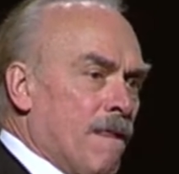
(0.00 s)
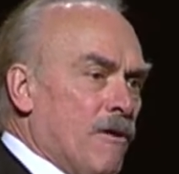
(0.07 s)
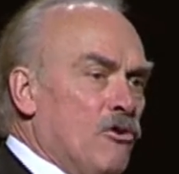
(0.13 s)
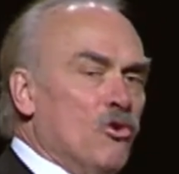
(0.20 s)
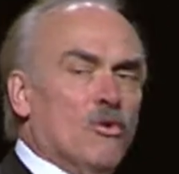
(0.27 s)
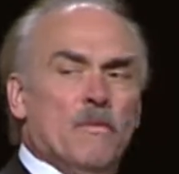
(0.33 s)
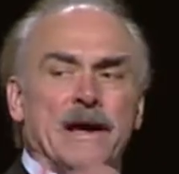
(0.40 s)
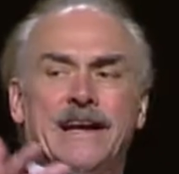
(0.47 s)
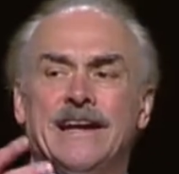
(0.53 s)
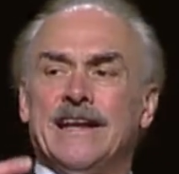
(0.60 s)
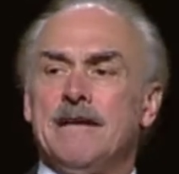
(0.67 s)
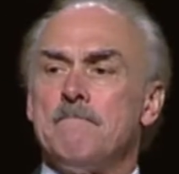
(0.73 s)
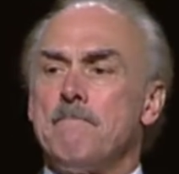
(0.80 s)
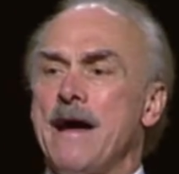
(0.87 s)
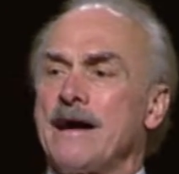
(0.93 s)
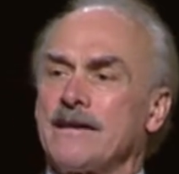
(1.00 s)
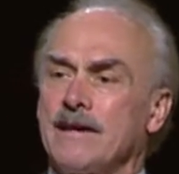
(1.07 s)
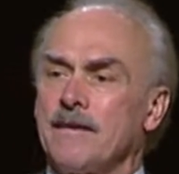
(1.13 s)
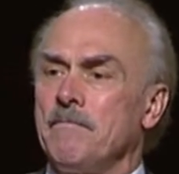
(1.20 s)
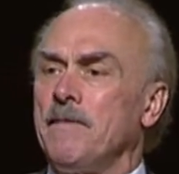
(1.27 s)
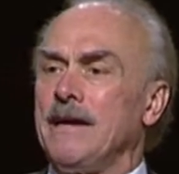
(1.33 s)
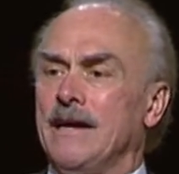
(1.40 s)
you will make an impact
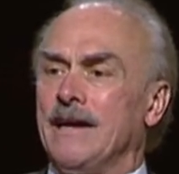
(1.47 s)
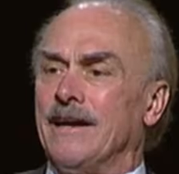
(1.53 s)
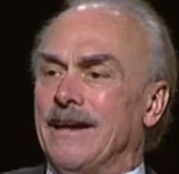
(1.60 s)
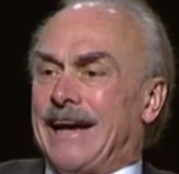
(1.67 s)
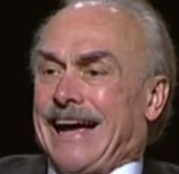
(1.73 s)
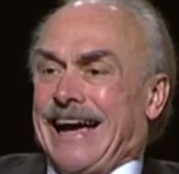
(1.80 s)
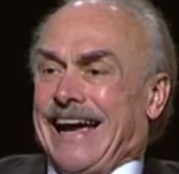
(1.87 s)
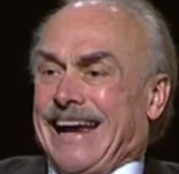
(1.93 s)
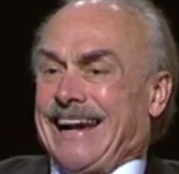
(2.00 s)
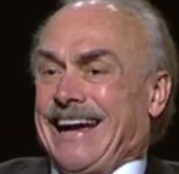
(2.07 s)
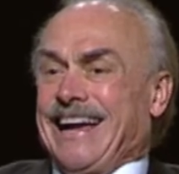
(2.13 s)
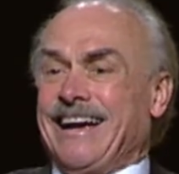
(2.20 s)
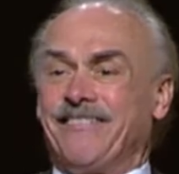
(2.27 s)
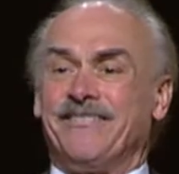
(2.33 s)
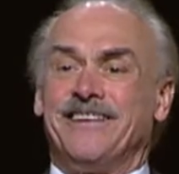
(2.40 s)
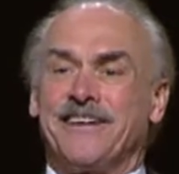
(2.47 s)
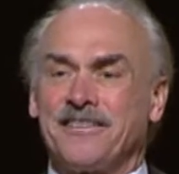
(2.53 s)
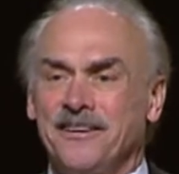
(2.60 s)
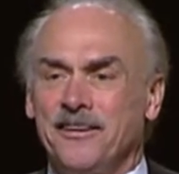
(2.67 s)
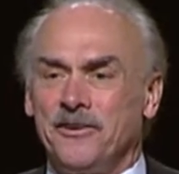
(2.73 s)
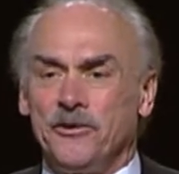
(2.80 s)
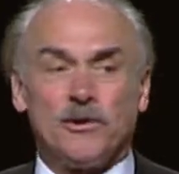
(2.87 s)
on me. I have nothing
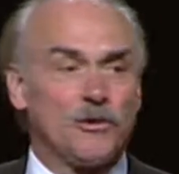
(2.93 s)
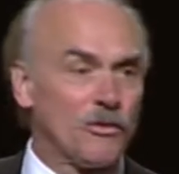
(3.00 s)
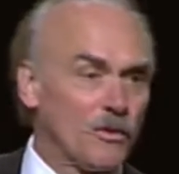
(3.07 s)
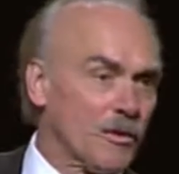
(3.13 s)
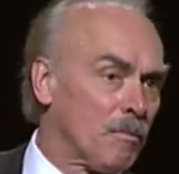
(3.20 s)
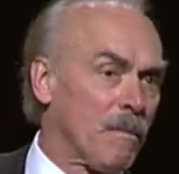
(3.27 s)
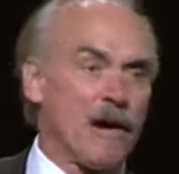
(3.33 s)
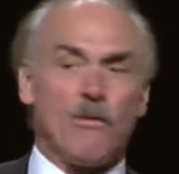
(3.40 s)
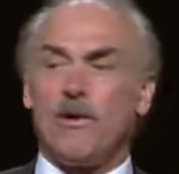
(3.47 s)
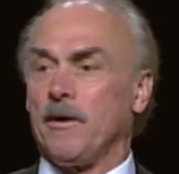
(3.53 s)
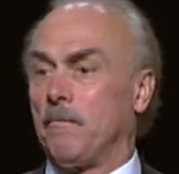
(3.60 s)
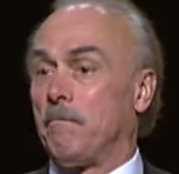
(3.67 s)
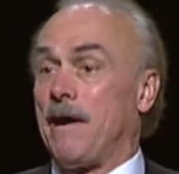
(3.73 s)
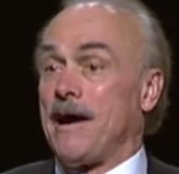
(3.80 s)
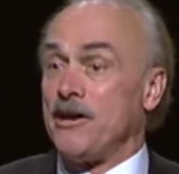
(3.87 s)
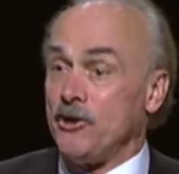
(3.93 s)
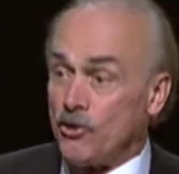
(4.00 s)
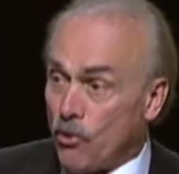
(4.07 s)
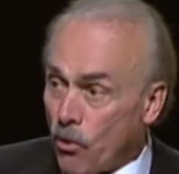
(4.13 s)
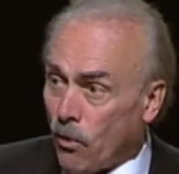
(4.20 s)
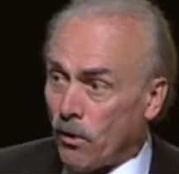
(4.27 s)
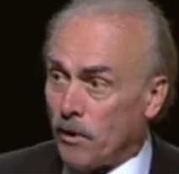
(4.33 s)
to do with by what? By
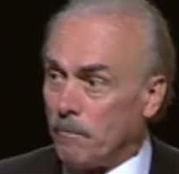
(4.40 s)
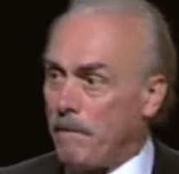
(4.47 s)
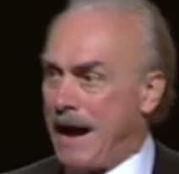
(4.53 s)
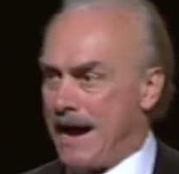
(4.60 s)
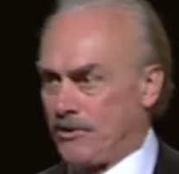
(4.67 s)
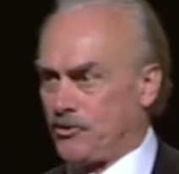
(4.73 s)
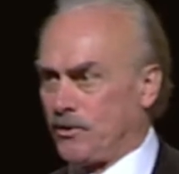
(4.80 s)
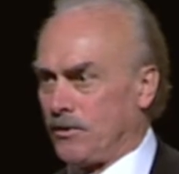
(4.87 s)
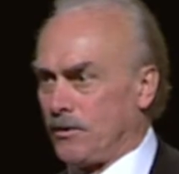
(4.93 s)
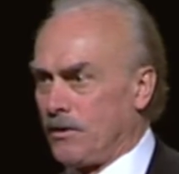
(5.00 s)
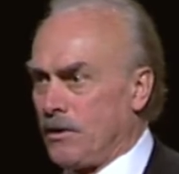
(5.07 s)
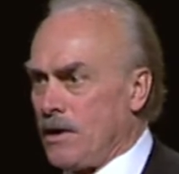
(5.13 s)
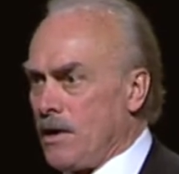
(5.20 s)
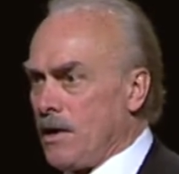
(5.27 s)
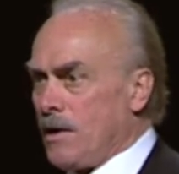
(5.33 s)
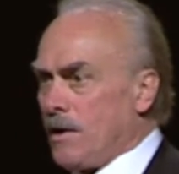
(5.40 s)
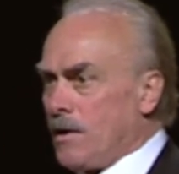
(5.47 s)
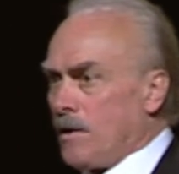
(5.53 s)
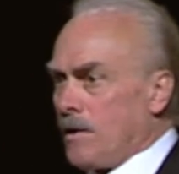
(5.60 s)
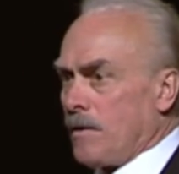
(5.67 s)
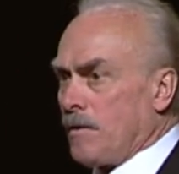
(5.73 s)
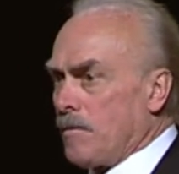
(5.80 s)
your passion,
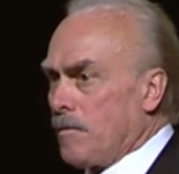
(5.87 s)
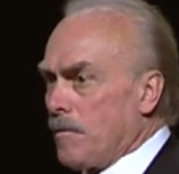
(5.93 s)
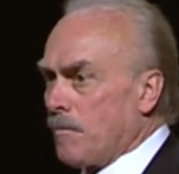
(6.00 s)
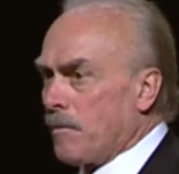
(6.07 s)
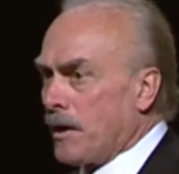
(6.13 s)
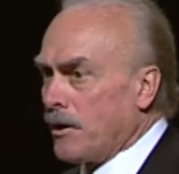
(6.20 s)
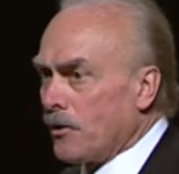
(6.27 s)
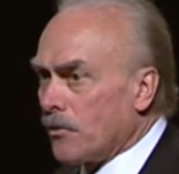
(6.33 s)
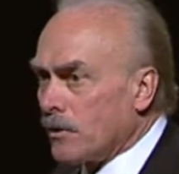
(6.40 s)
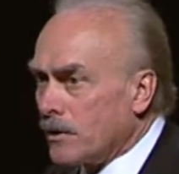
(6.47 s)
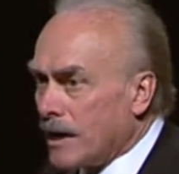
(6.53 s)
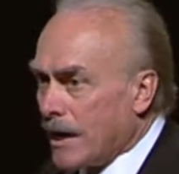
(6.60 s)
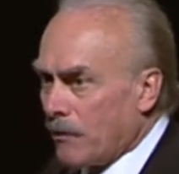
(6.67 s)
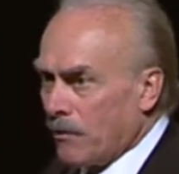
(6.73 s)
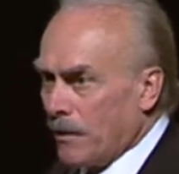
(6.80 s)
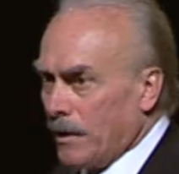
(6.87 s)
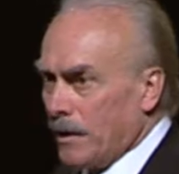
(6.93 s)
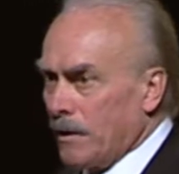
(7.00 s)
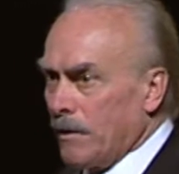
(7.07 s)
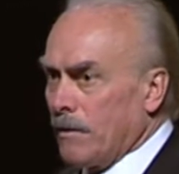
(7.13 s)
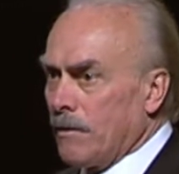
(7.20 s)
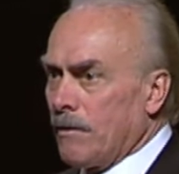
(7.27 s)
by your integrity,
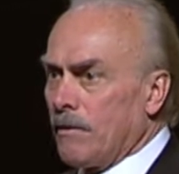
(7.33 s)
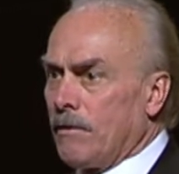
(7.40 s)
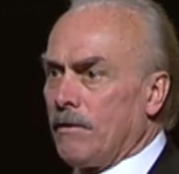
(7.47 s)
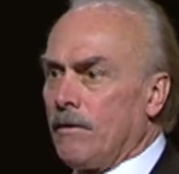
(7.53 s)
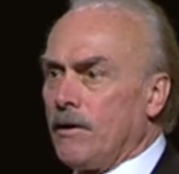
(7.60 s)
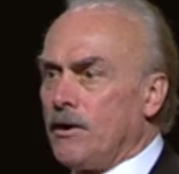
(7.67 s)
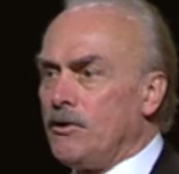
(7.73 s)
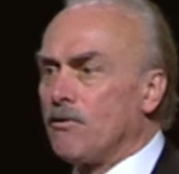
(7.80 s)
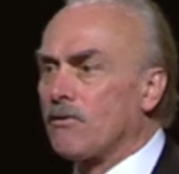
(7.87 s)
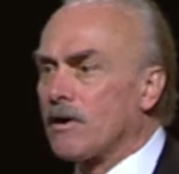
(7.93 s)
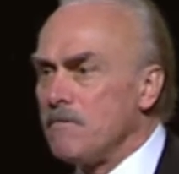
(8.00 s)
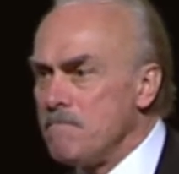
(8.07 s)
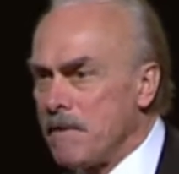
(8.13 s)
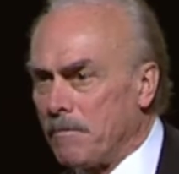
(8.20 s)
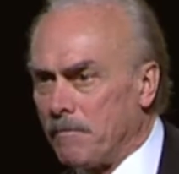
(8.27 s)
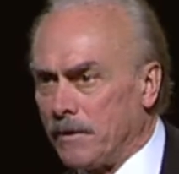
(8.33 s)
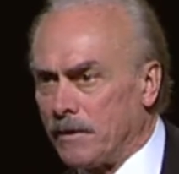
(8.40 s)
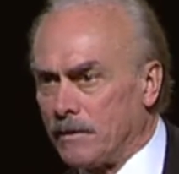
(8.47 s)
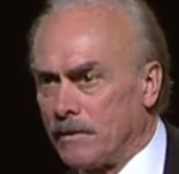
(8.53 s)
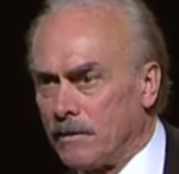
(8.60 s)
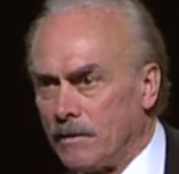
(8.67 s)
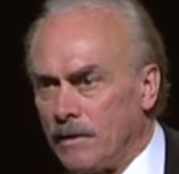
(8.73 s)
your commitment,
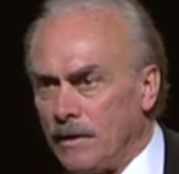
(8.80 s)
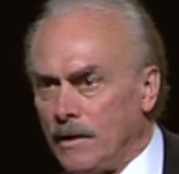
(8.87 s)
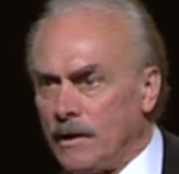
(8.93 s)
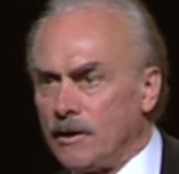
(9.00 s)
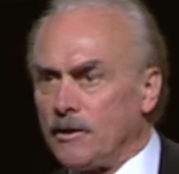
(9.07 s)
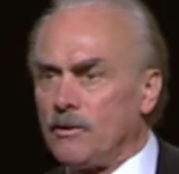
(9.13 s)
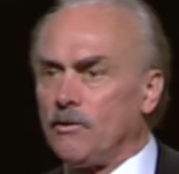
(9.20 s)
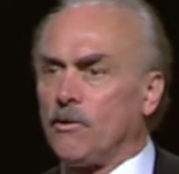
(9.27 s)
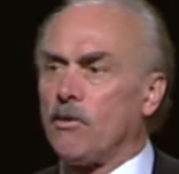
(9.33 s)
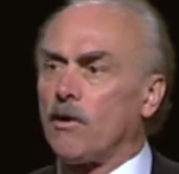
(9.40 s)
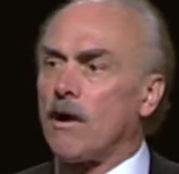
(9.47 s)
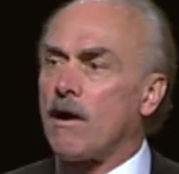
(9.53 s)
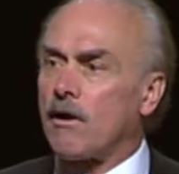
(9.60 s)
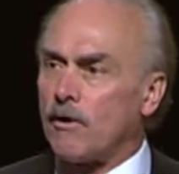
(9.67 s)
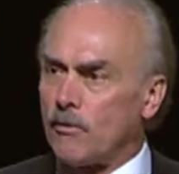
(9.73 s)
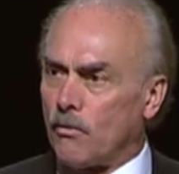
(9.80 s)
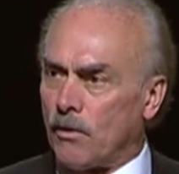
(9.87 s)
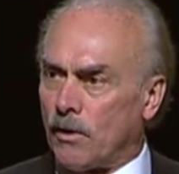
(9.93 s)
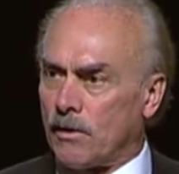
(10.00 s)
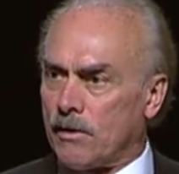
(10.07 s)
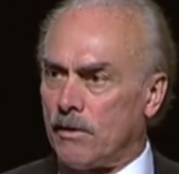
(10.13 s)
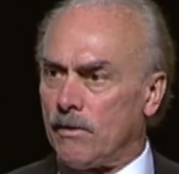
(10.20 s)
your hard
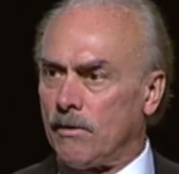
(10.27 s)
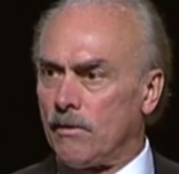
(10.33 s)
work